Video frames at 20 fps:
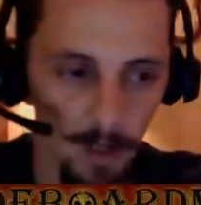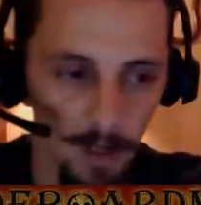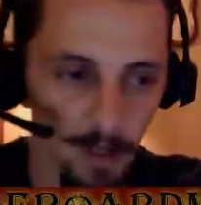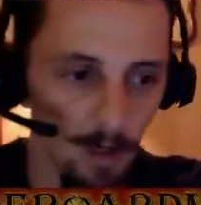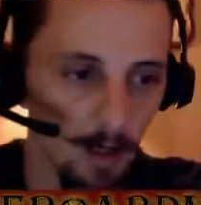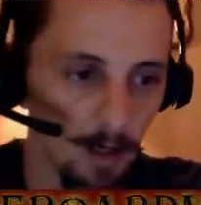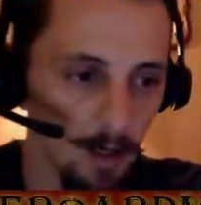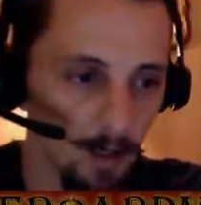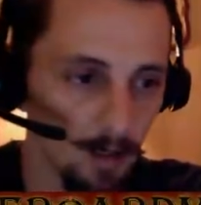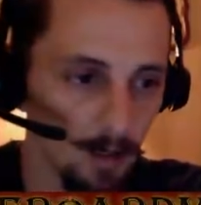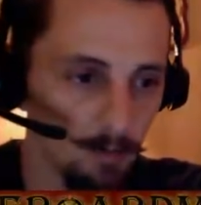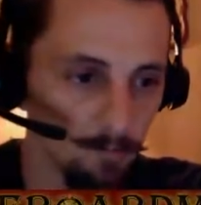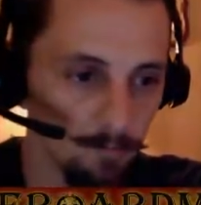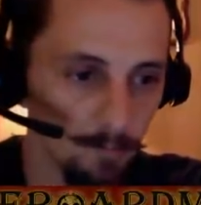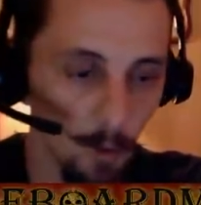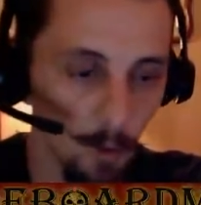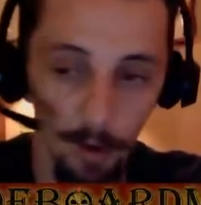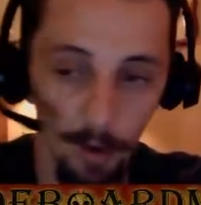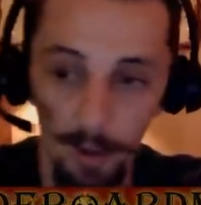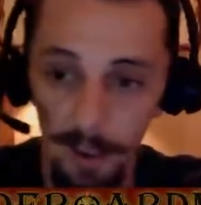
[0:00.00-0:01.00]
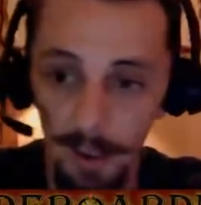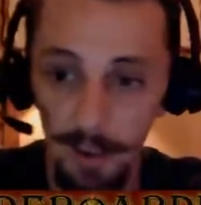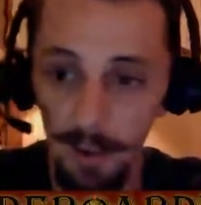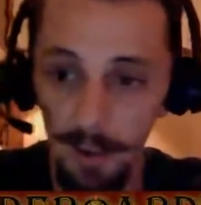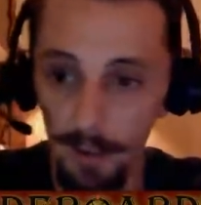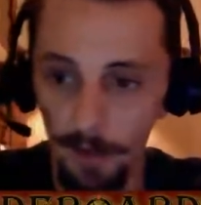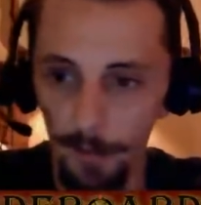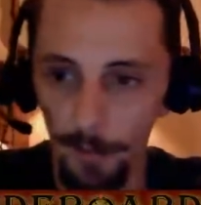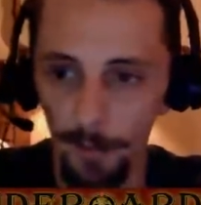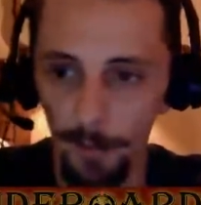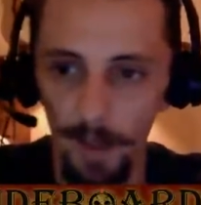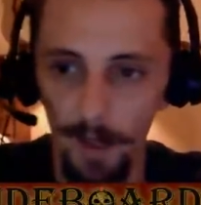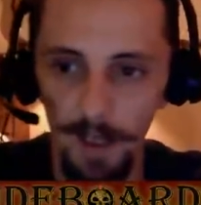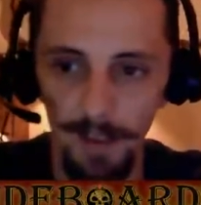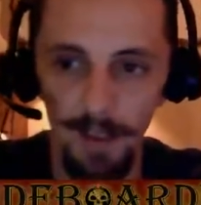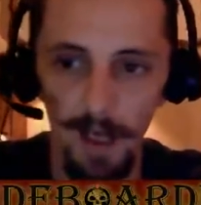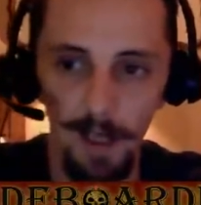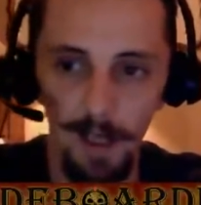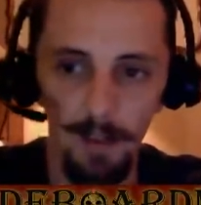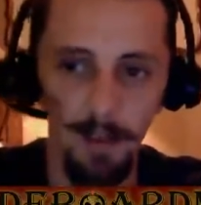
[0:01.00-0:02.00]
Or any other red
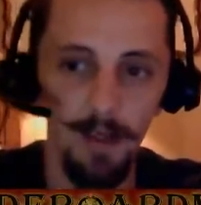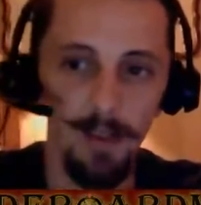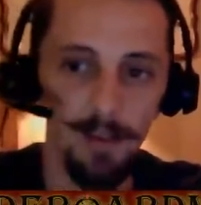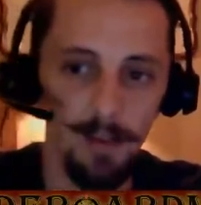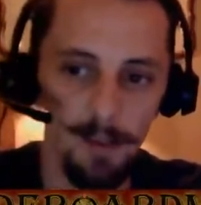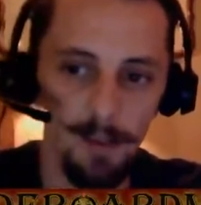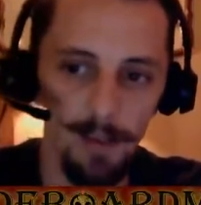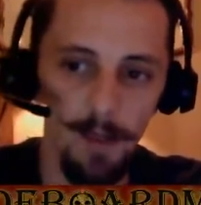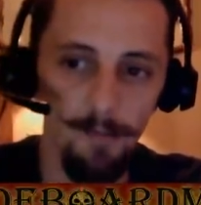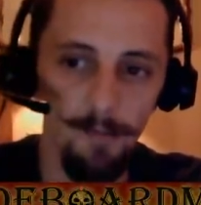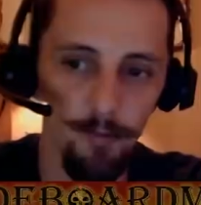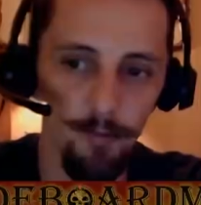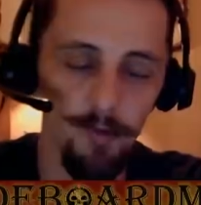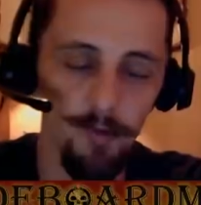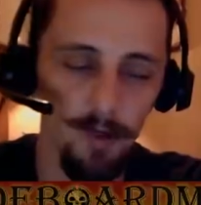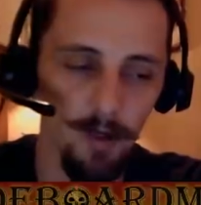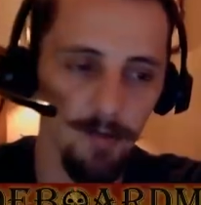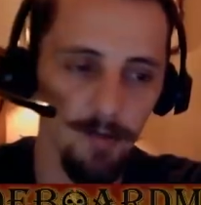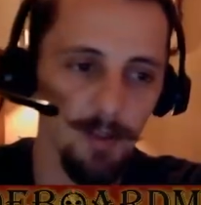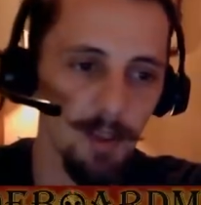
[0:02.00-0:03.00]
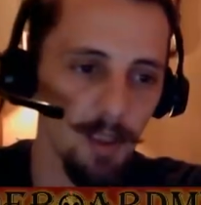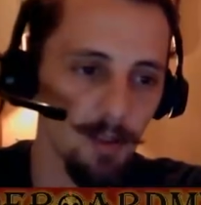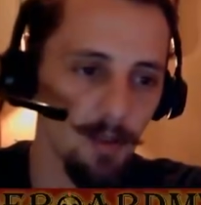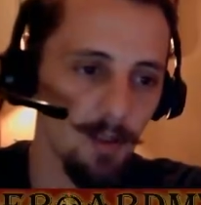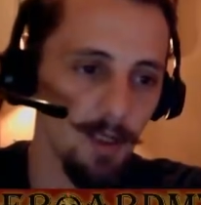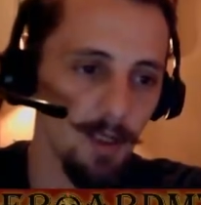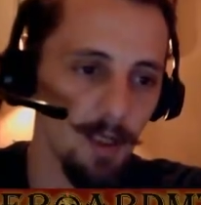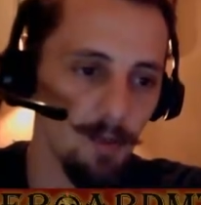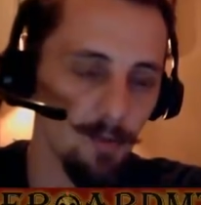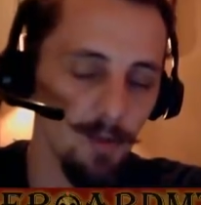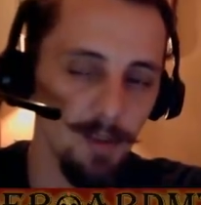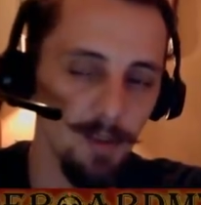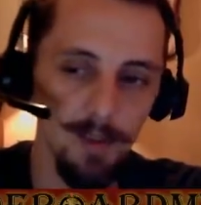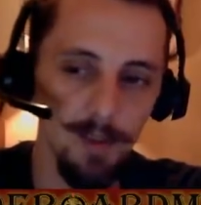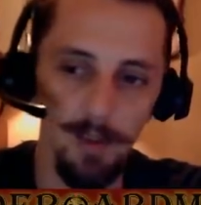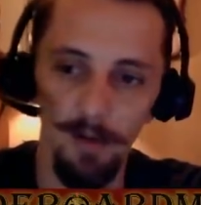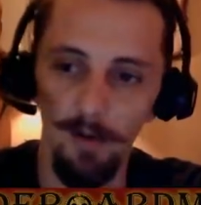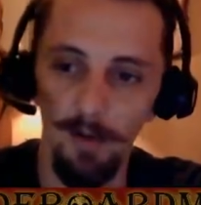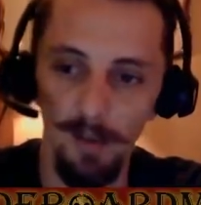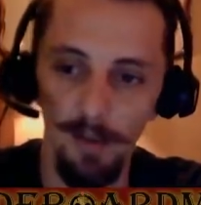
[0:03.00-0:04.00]
deck except for the Earthshaker Kinras.
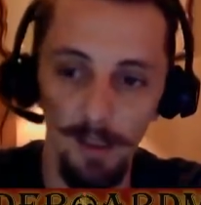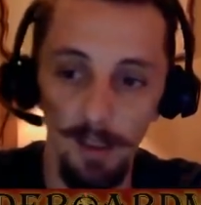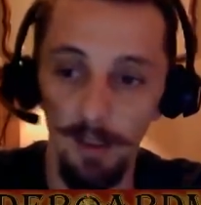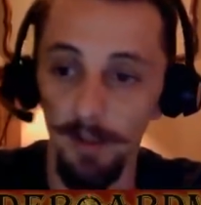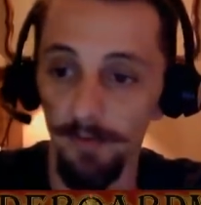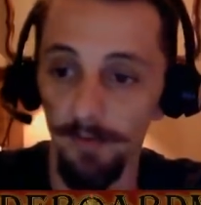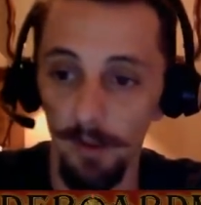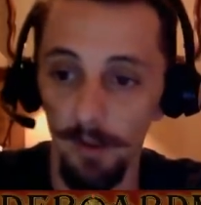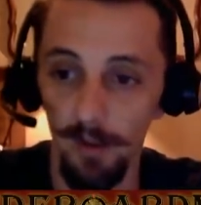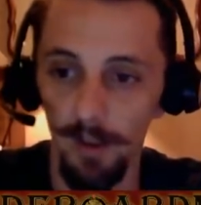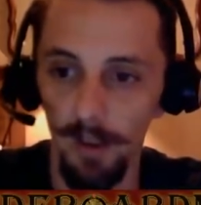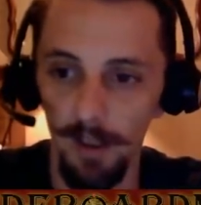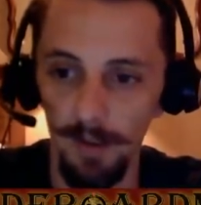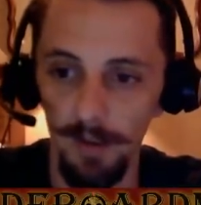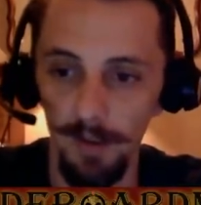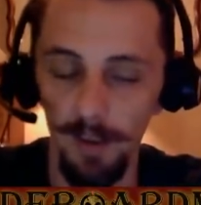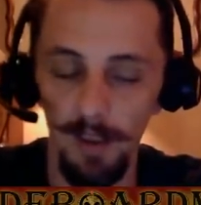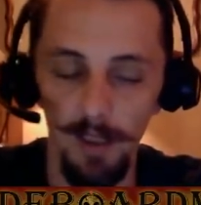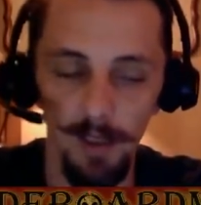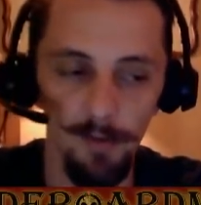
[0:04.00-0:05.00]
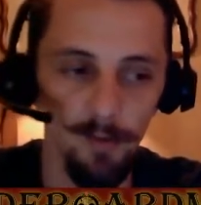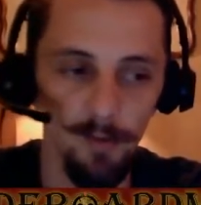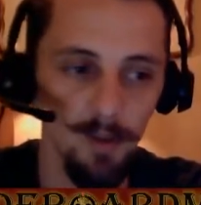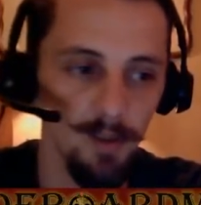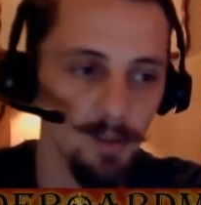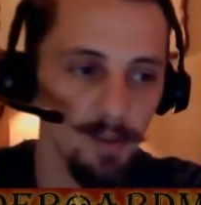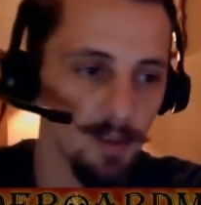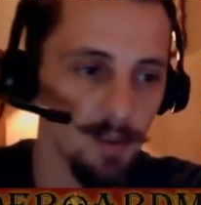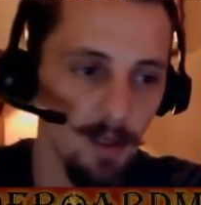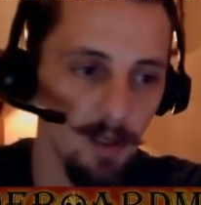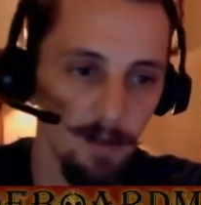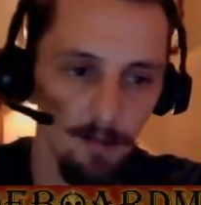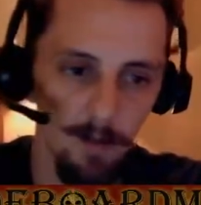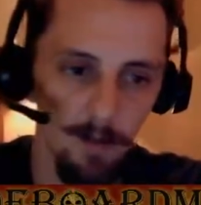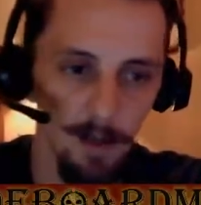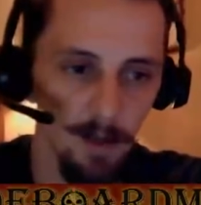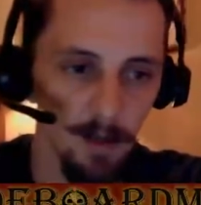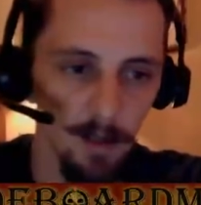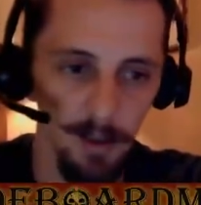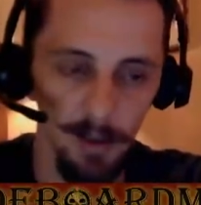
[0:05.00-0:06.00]
So again, if you could get the Kinras, then
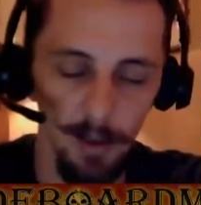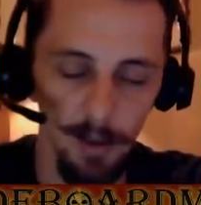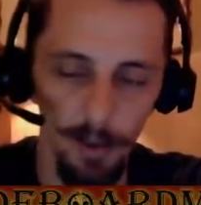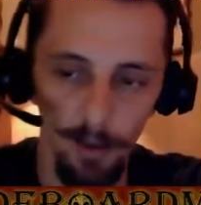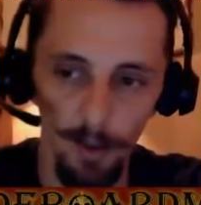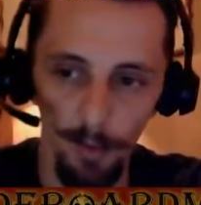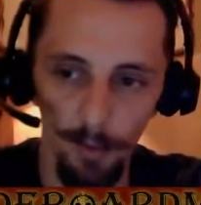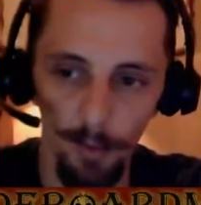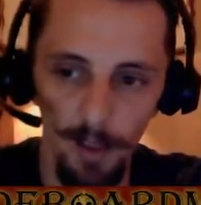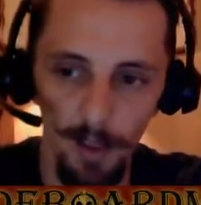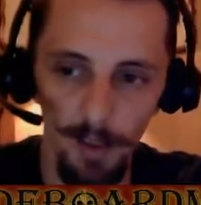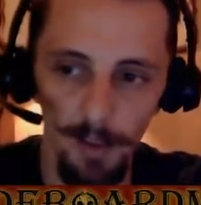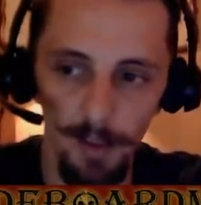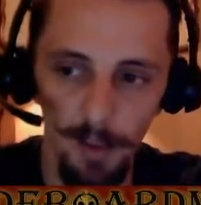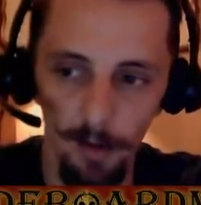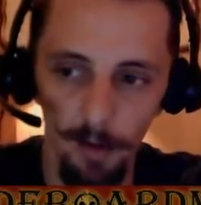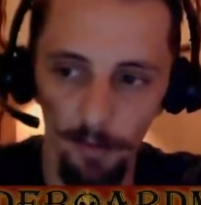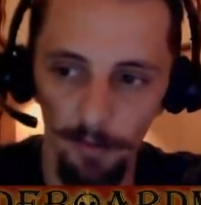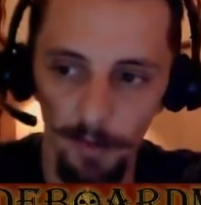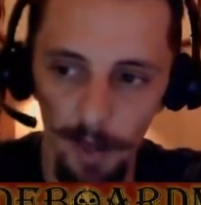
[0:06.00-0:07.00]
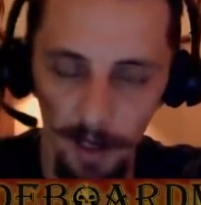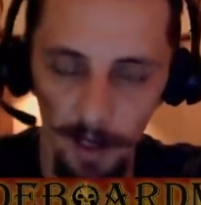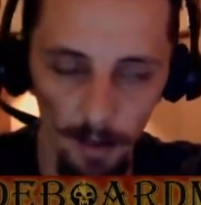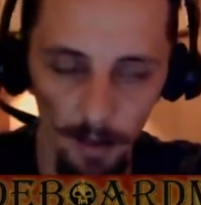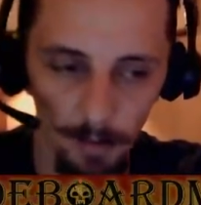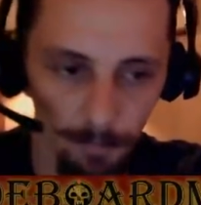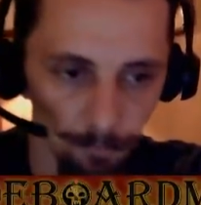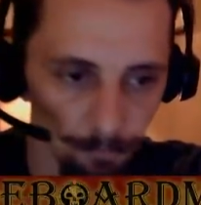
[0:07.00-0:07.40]
you're ready to go there.